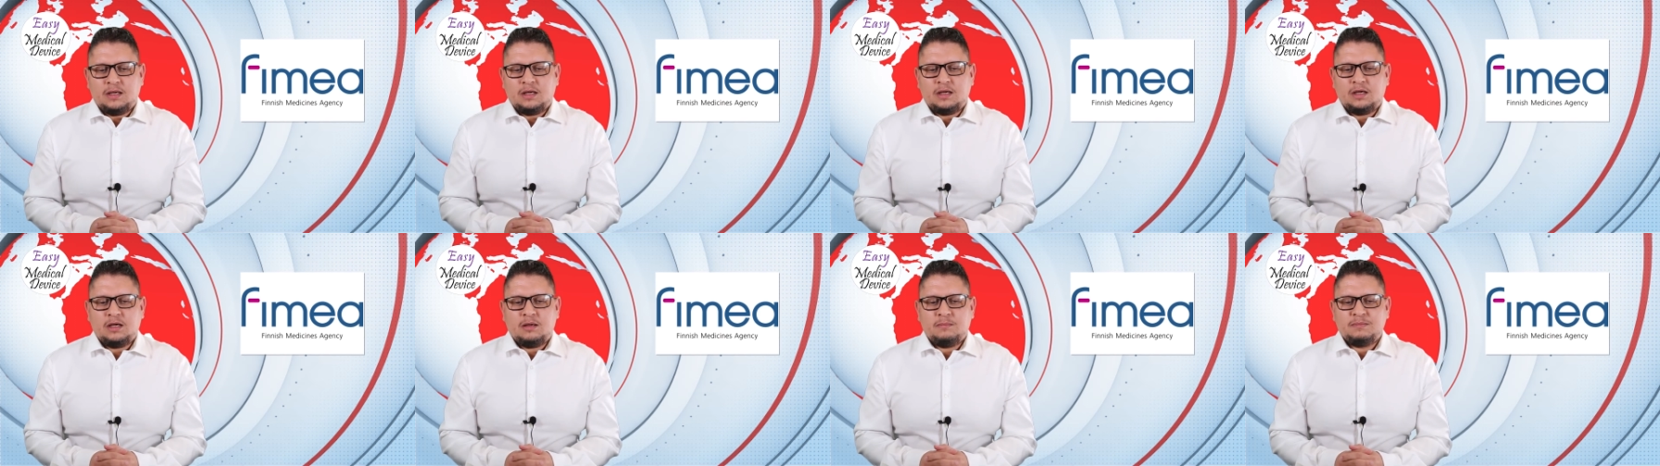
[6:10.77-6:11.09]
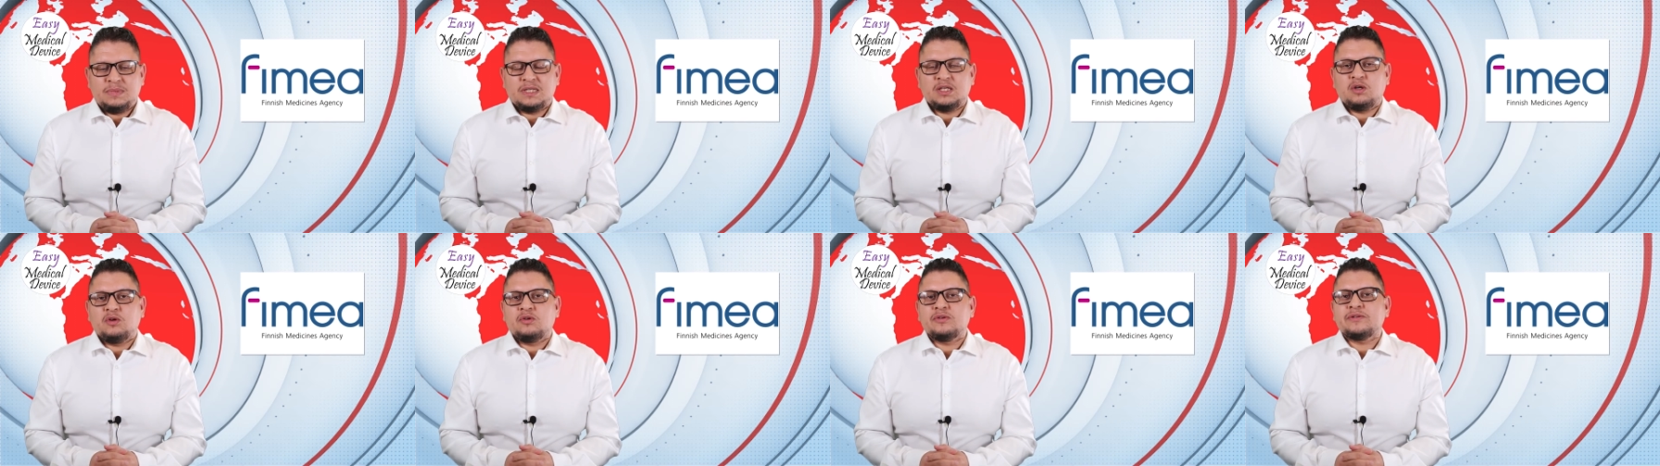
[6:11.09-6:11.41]
uh,
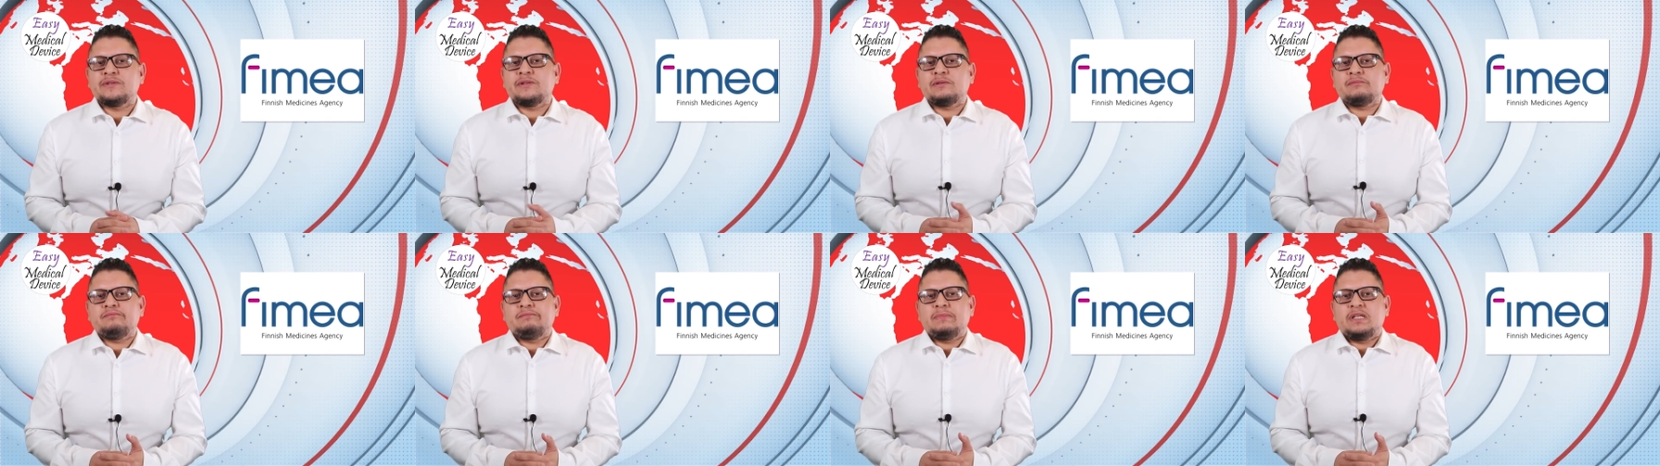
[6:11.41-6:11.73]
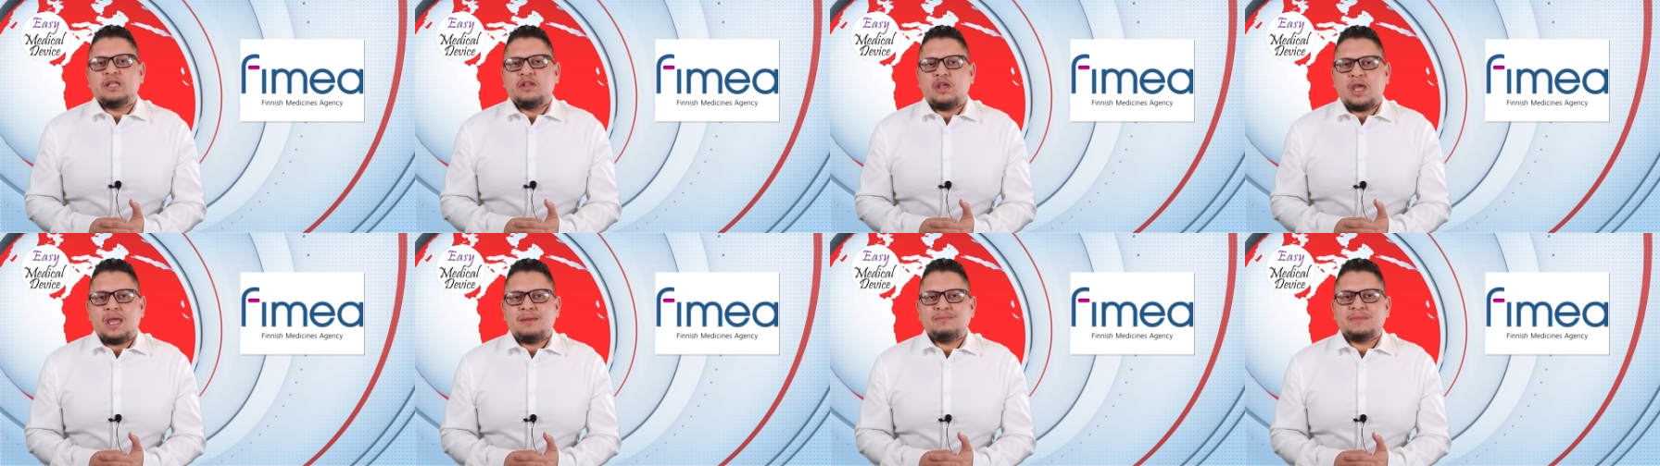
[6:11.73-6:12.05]
because
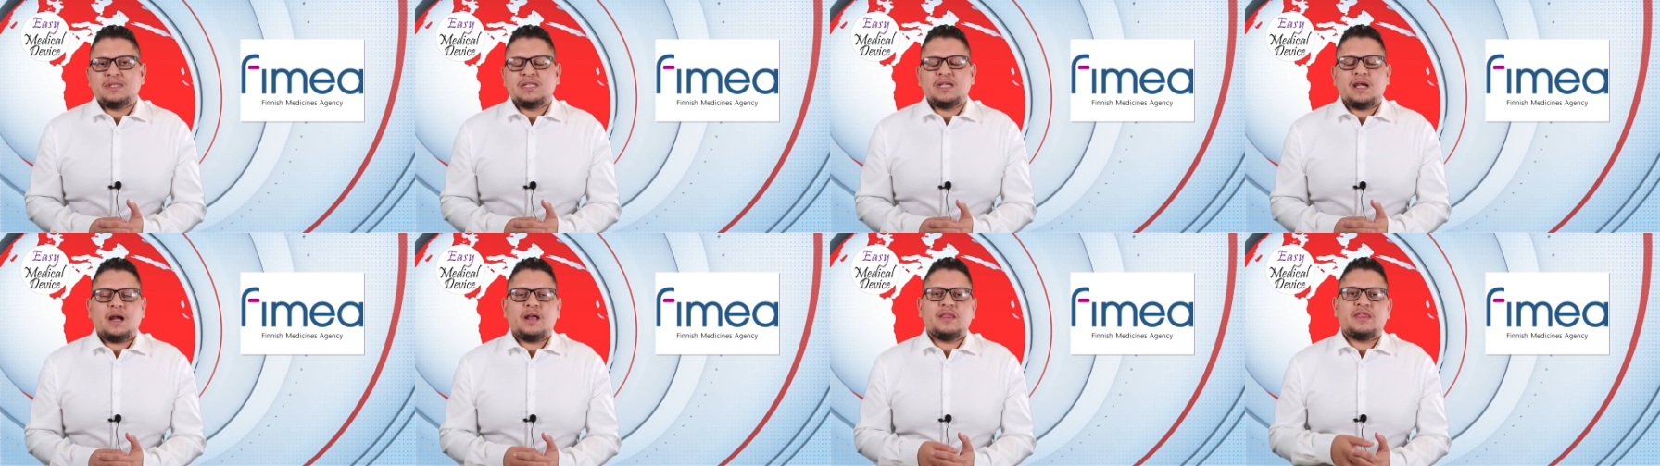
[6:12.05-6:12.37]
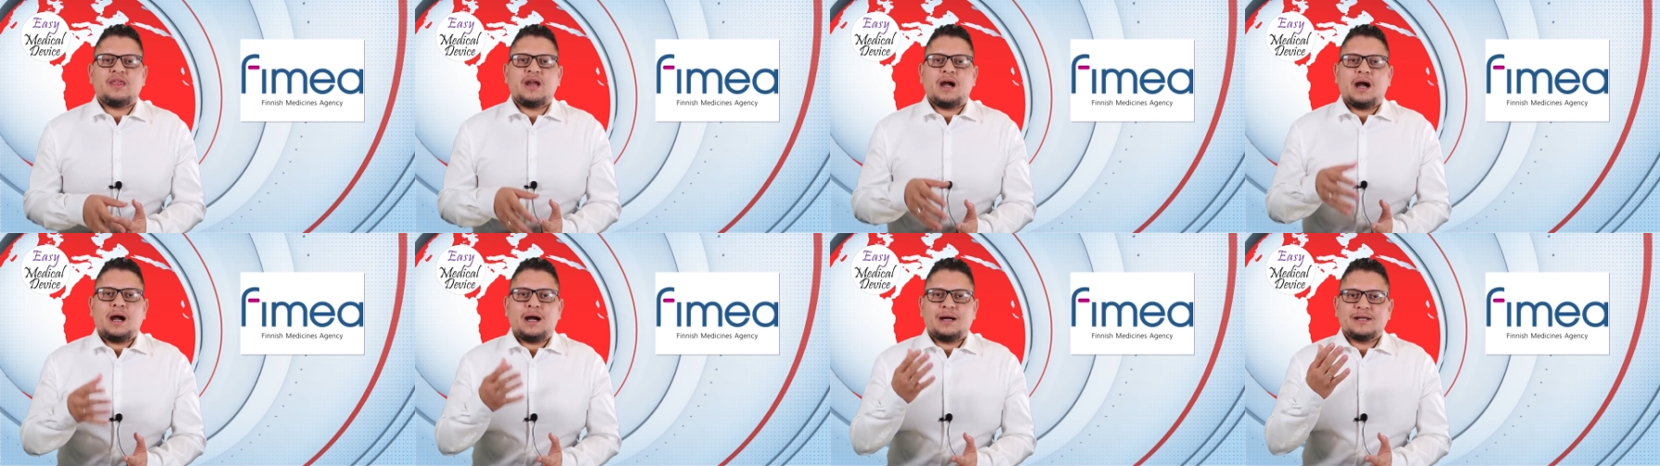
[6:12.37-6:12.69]
in the MDR
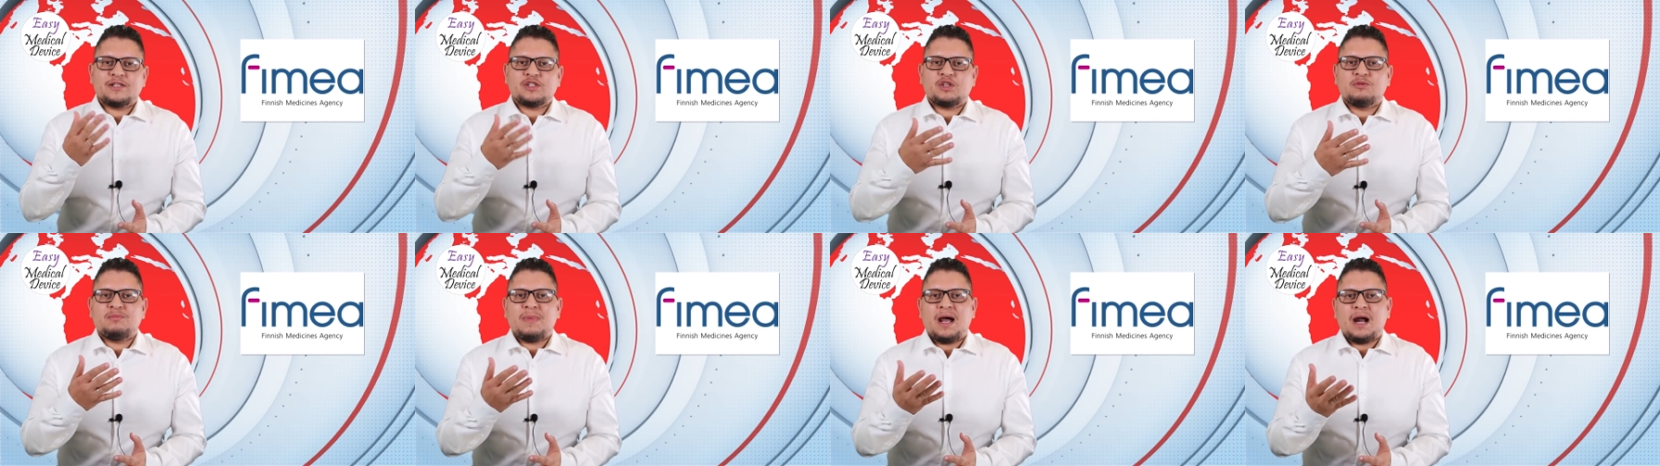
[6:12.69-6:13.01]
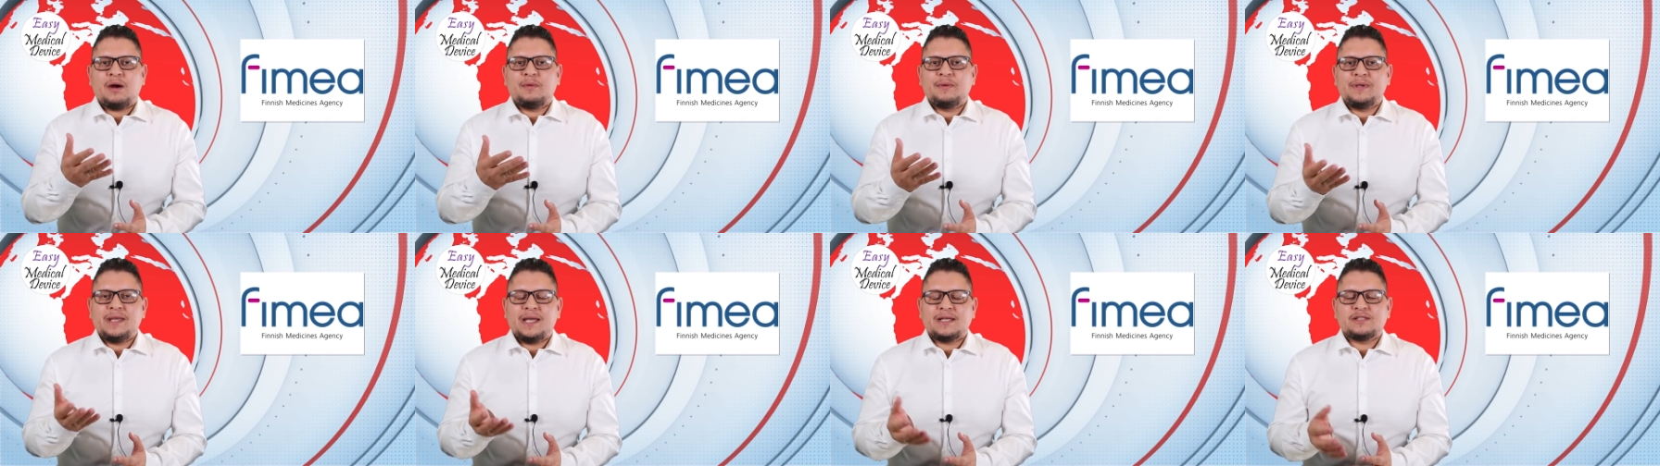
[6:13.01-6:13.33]
there are some
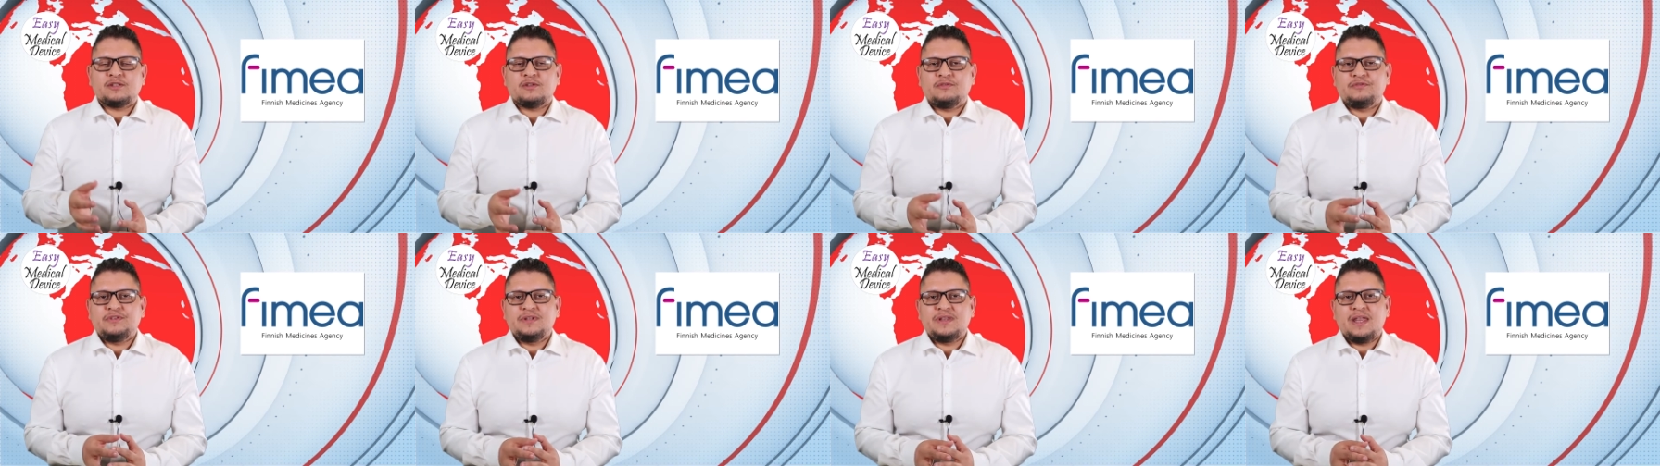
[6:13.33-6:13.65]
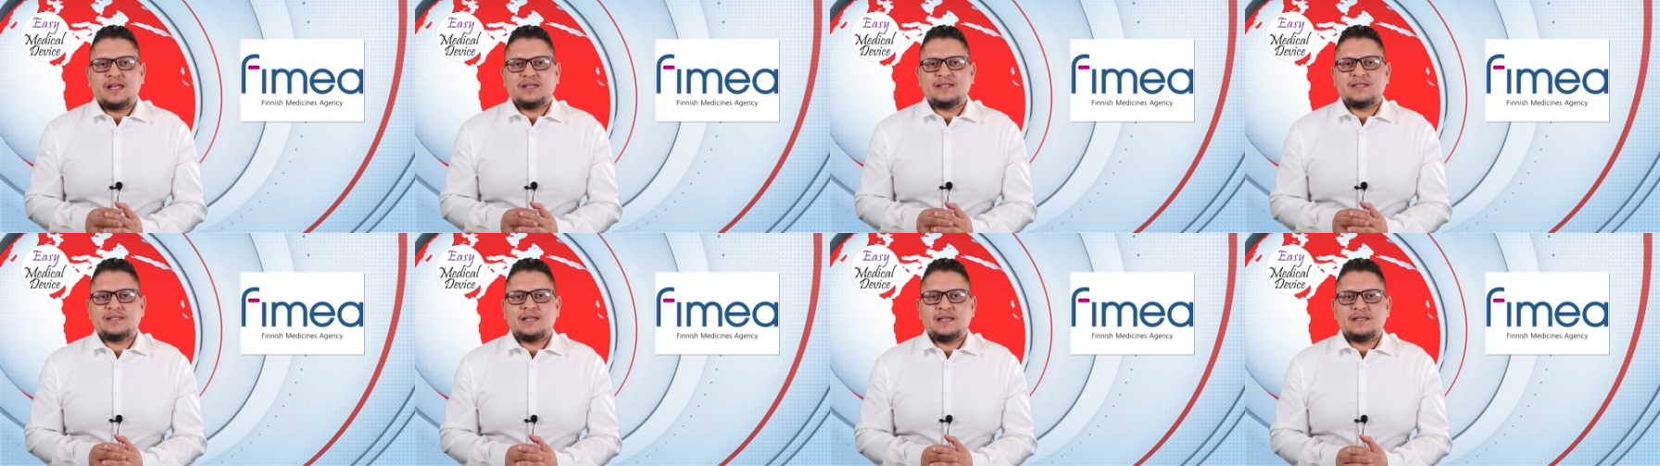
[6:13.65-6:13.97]
areas of it
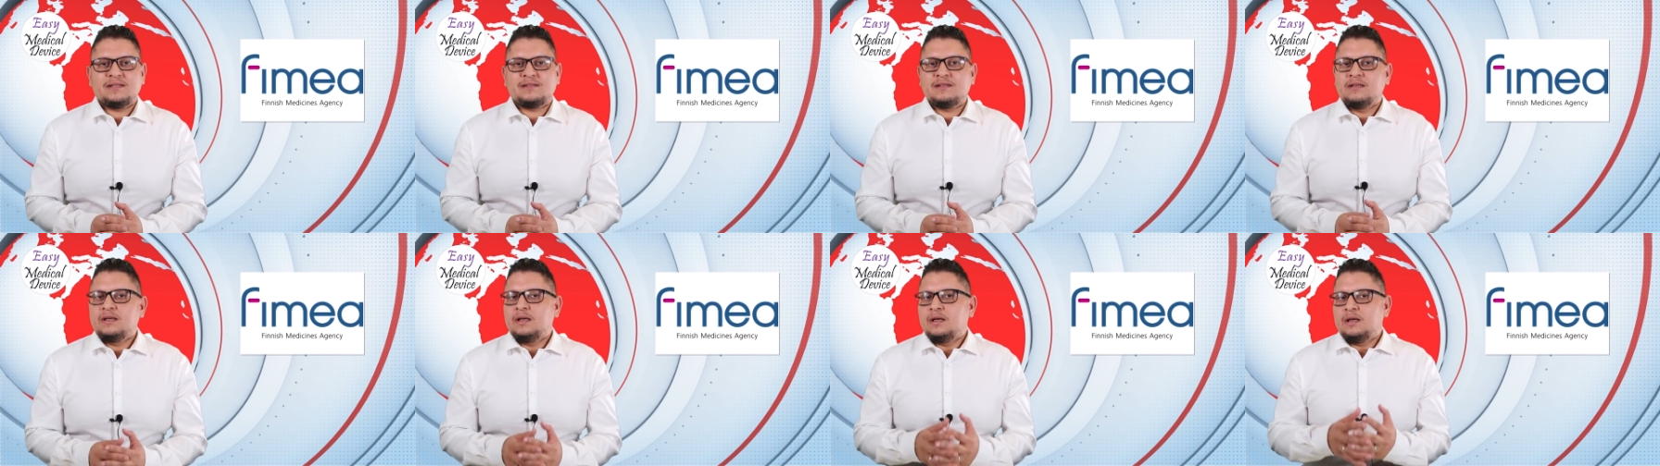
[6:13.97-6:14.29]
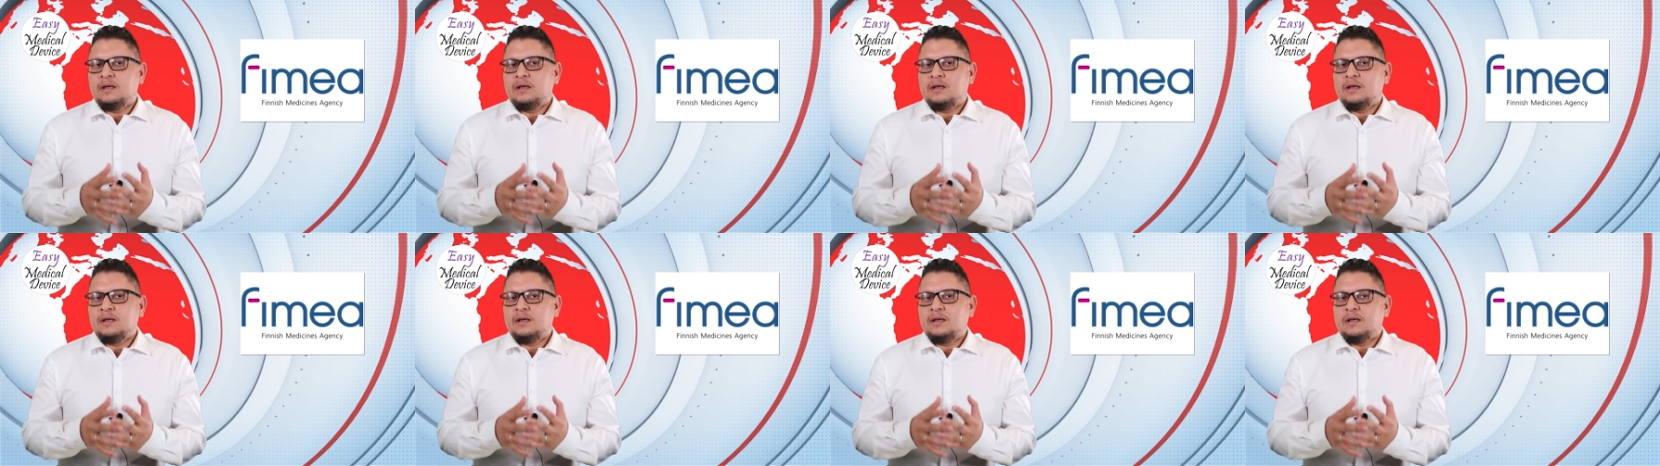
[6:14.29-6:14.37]
that says